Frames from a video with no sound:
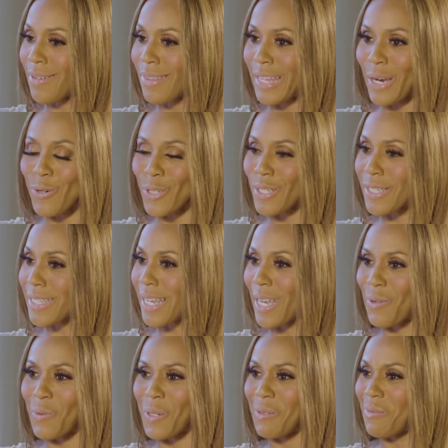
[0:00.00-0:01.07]
they were just
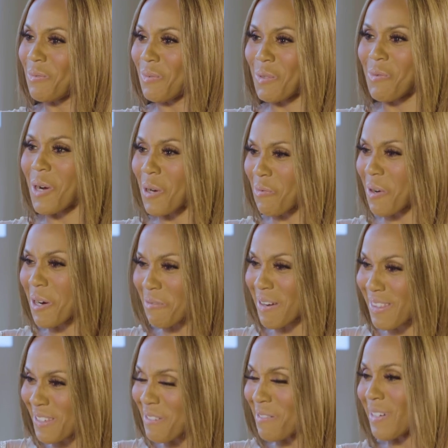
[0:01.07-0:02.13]
like, we want to work
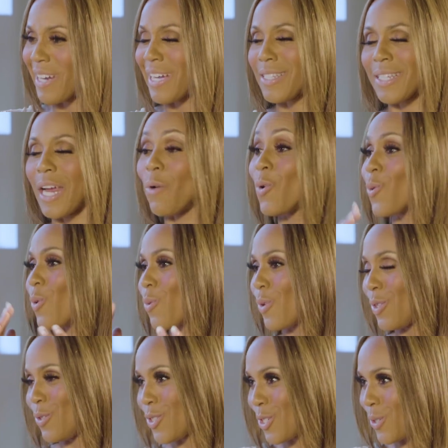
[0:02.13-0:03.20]
with you. And I said, I want to work
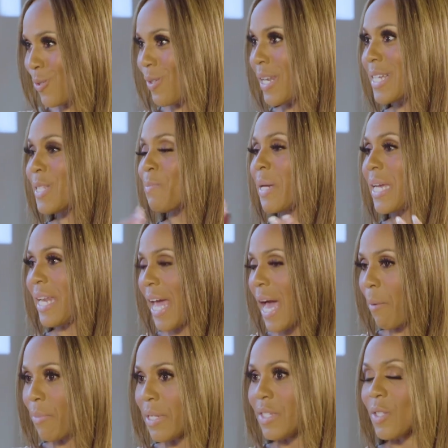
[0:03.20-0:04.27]
with you too. Yeah. Let's make it
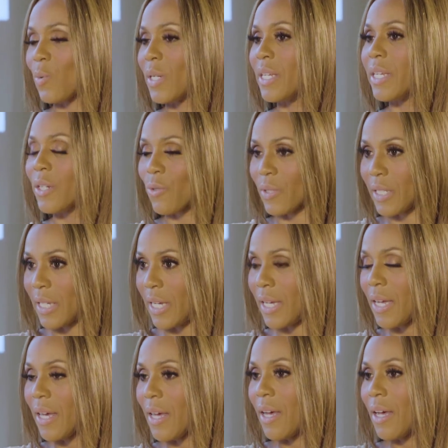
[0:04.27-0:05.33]
happen. So we
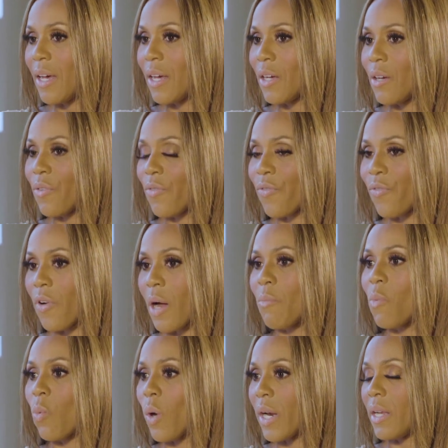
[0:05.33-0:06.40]
literally,
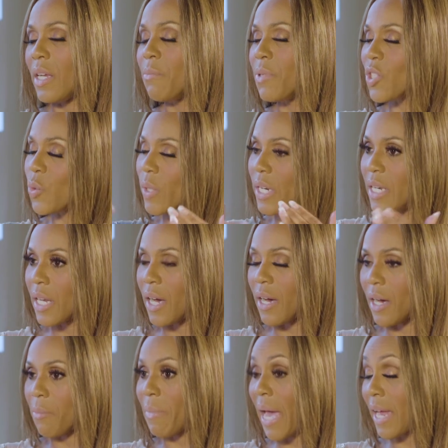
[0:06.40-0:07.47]
in between
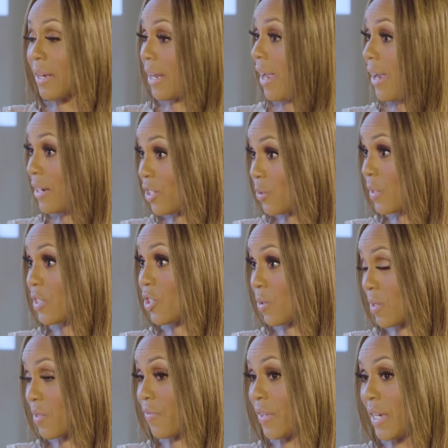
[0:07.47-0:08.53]
a matinee doing
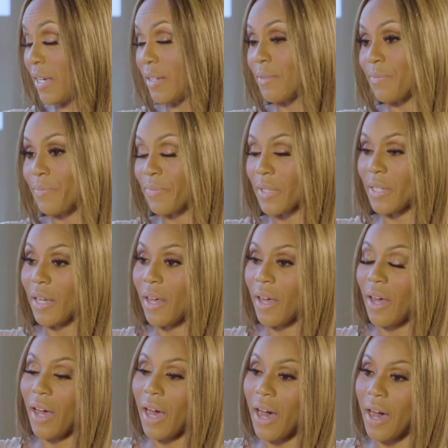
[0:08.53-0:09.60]
Josephine,
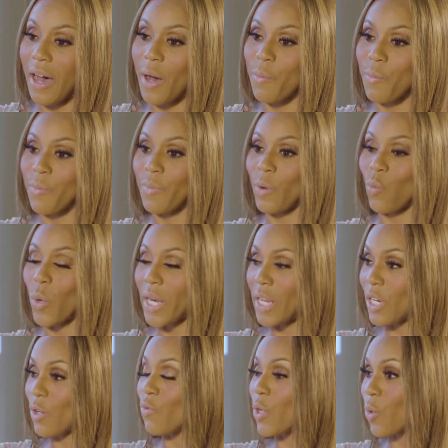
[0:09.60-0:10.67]
went
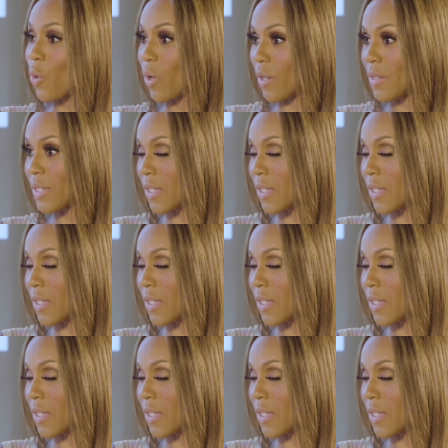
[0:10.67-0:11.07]
in and recorded the